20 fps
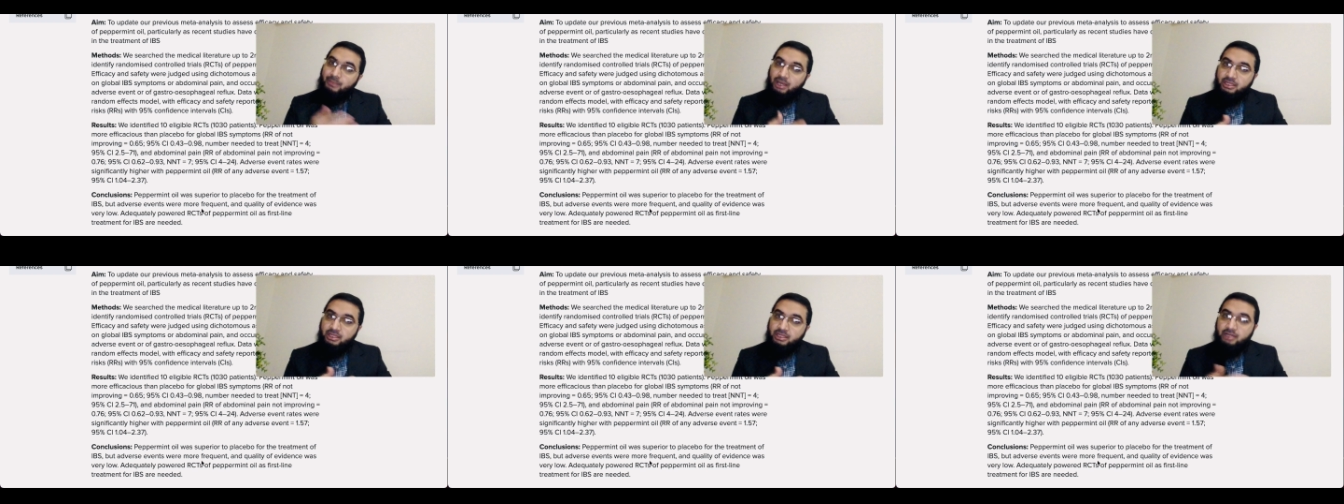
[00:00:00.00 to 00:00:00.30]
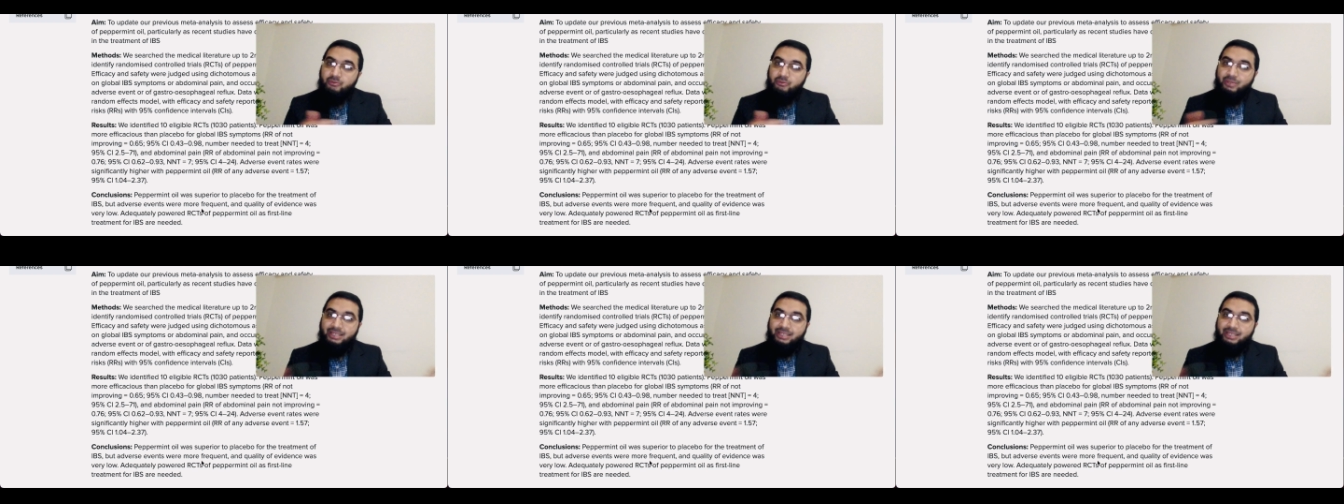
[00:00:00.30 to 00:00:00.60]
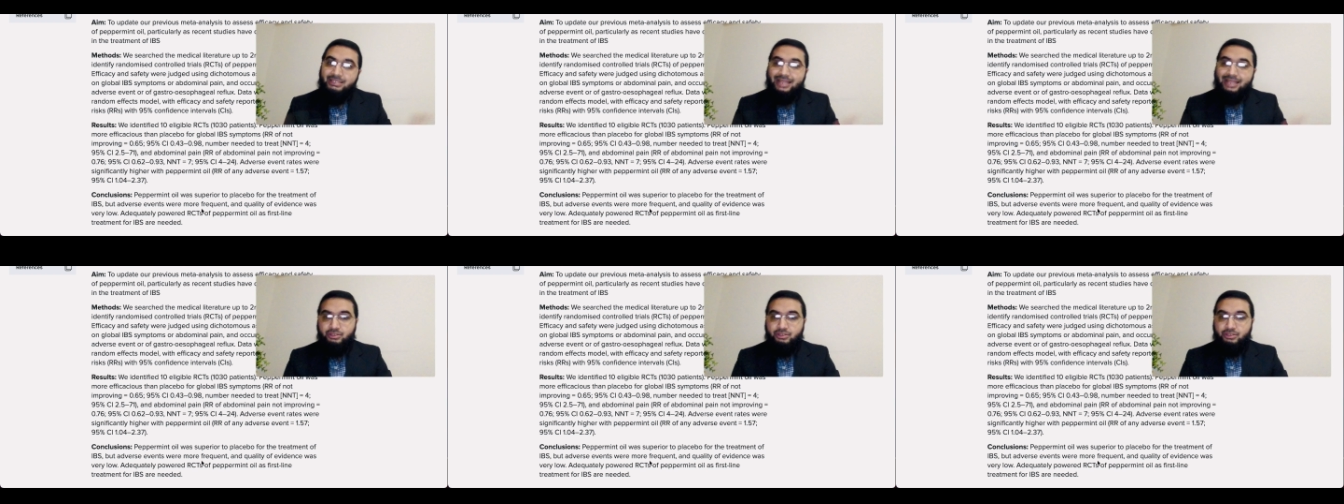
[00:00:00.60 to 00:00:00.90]
other ways
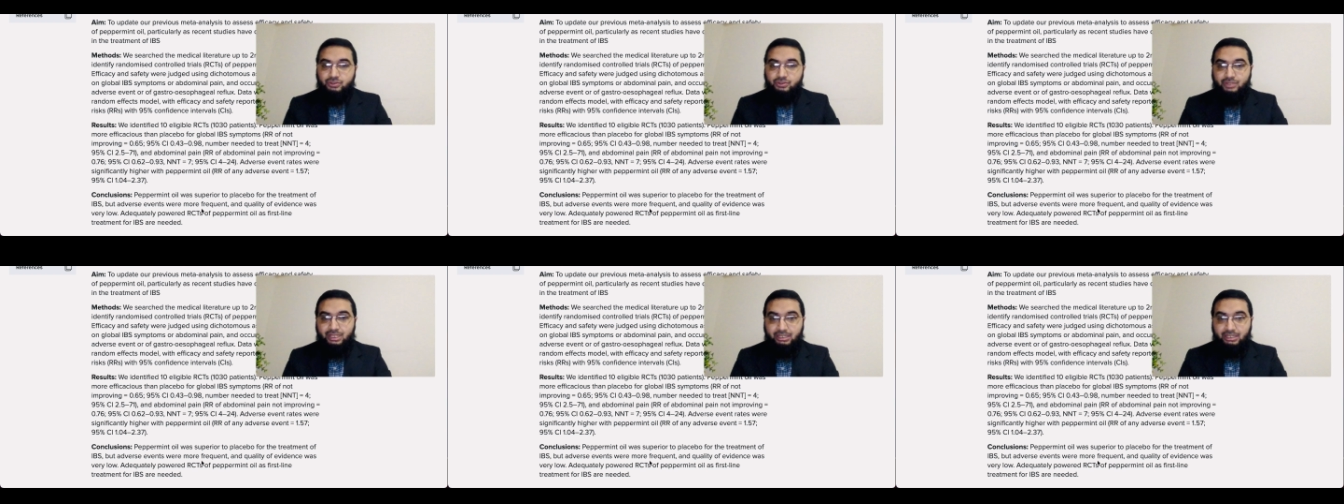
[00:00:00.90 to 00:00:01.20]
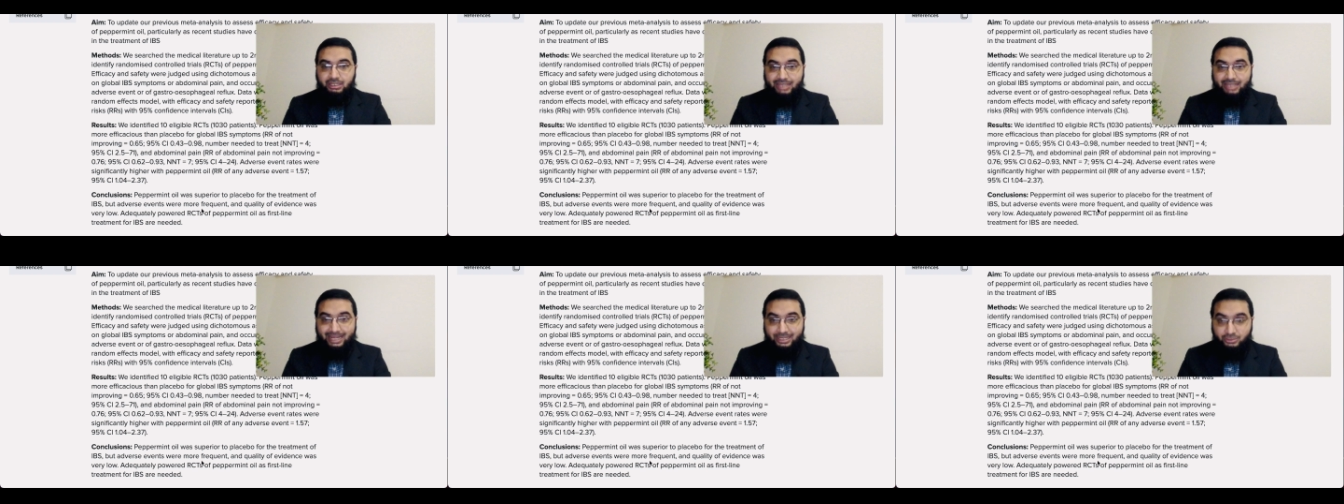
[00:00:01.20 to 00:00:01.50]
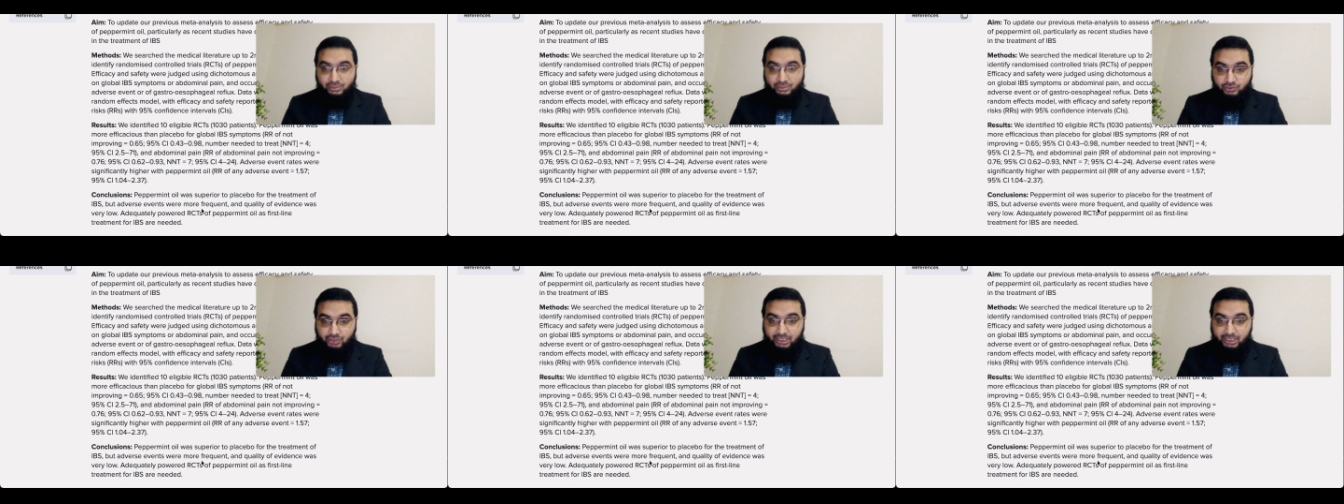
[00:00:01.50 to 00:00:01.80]
that you can get
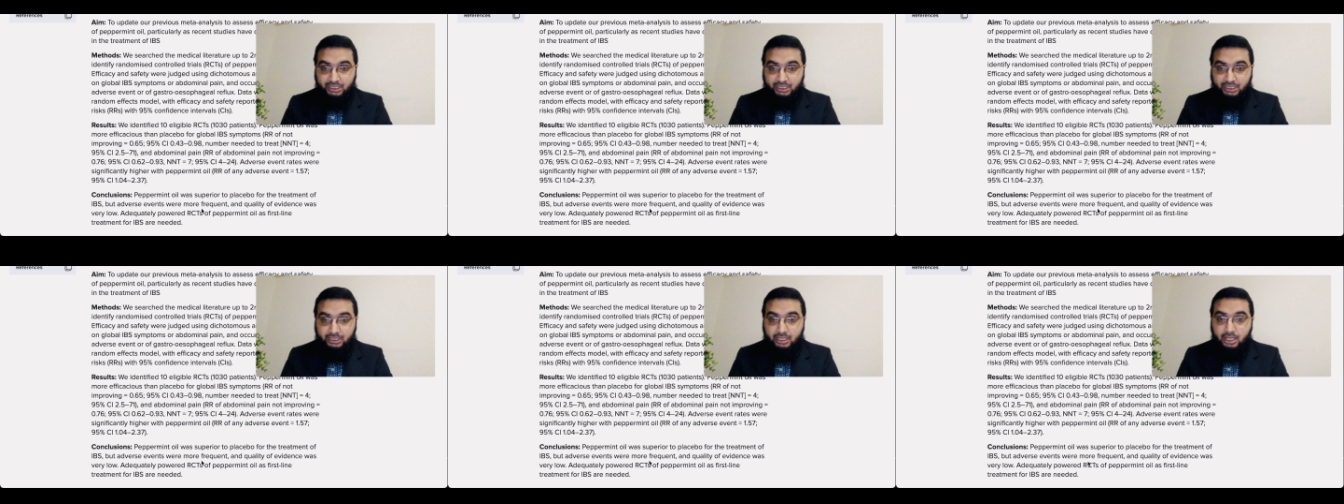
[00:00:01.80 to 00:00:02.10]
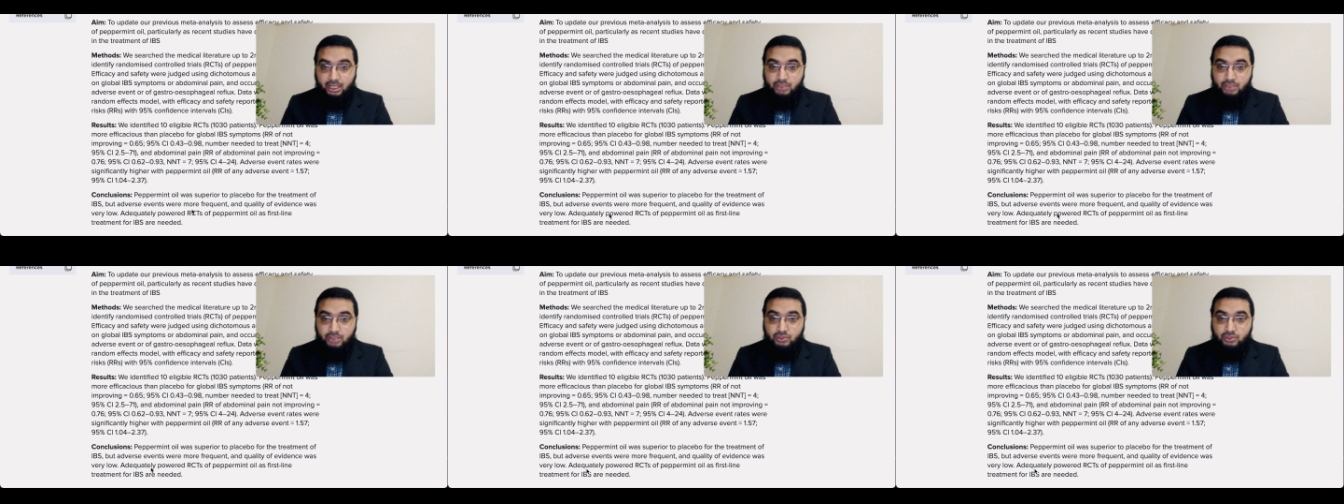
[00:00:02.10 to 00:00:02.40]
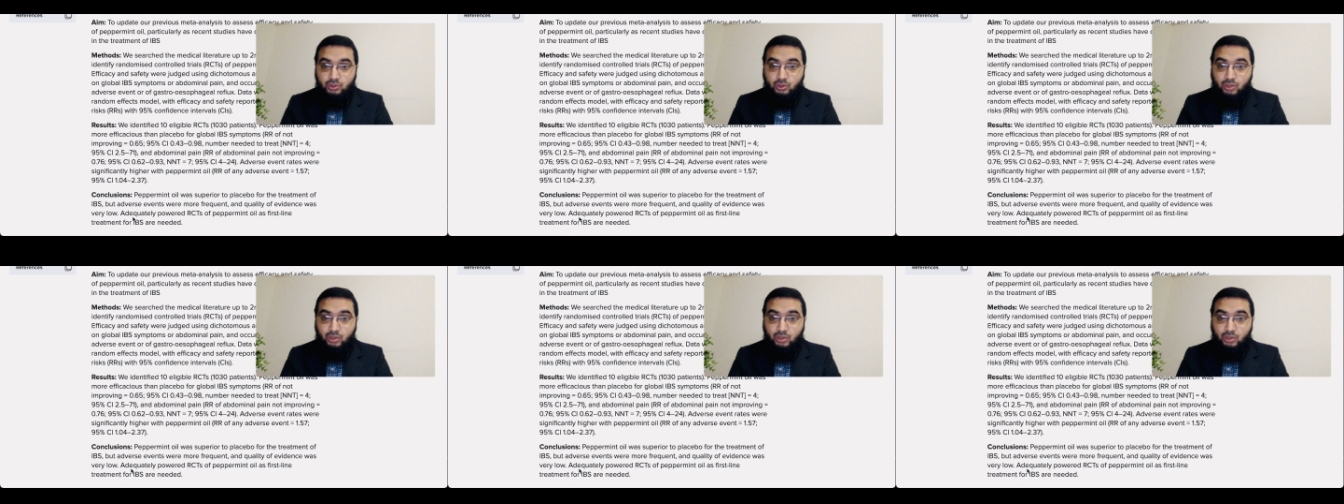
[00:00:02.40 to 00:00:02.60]
it treated. So